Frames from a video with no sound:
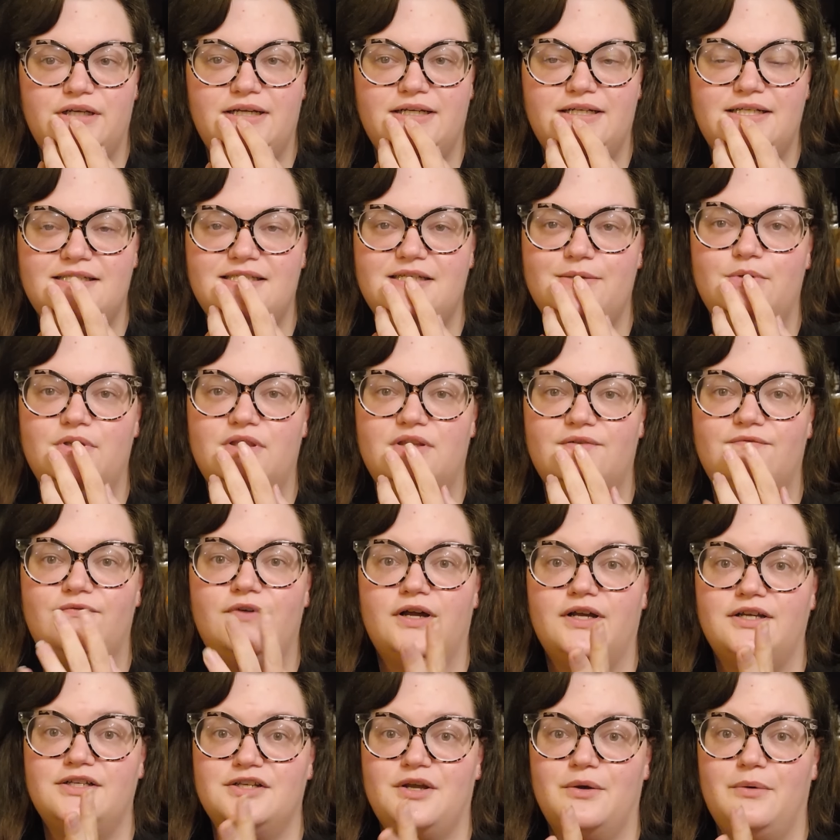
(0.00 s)
it to see what the
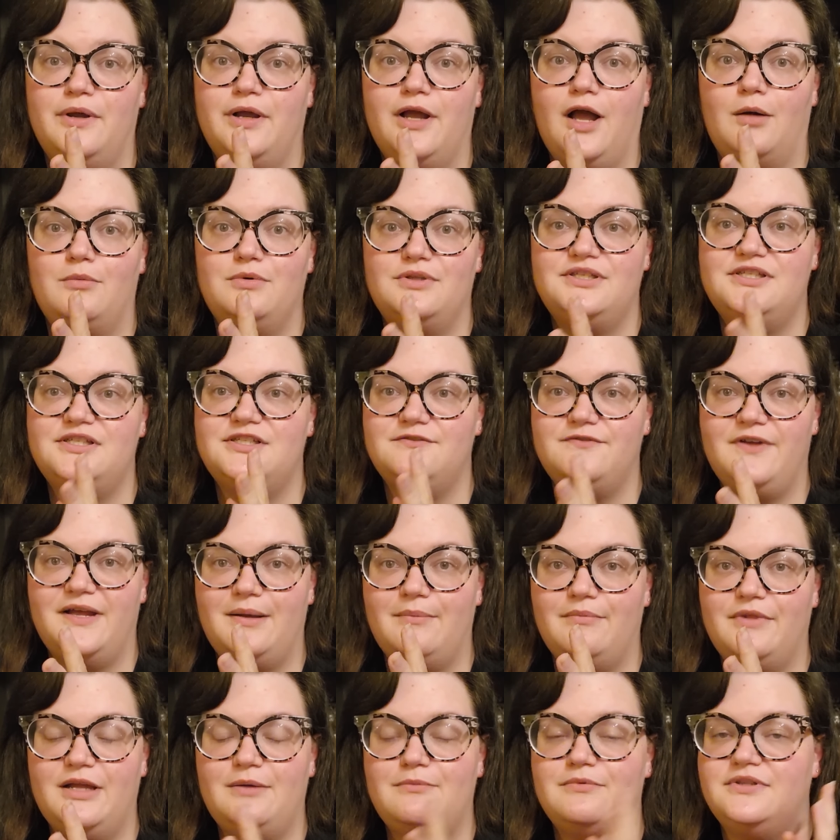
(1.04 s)
fuck is going on with this
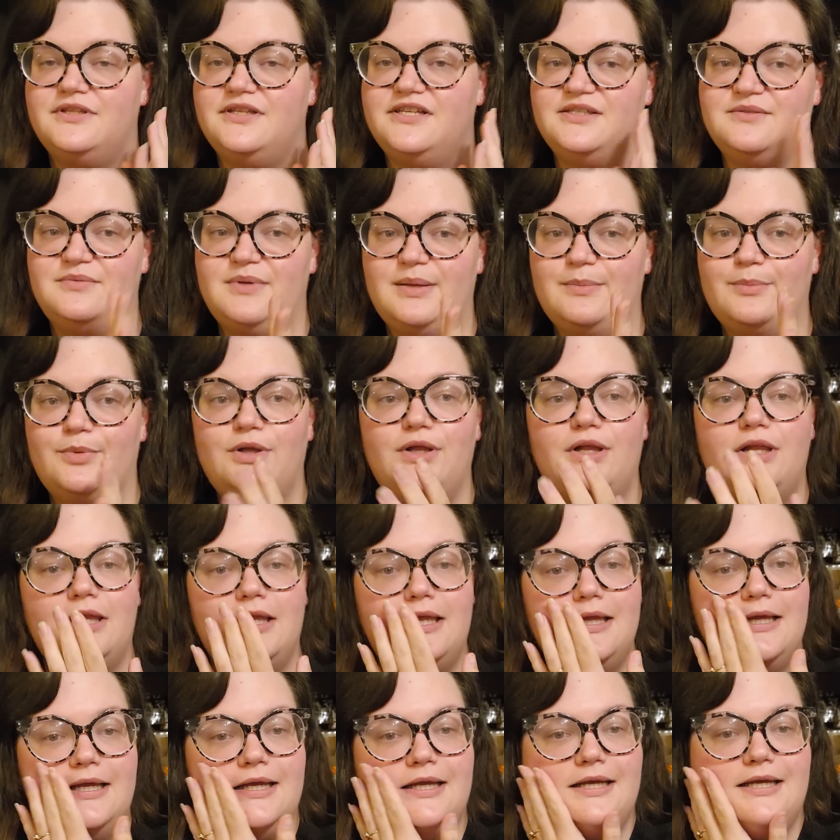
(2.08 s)
family, with these people,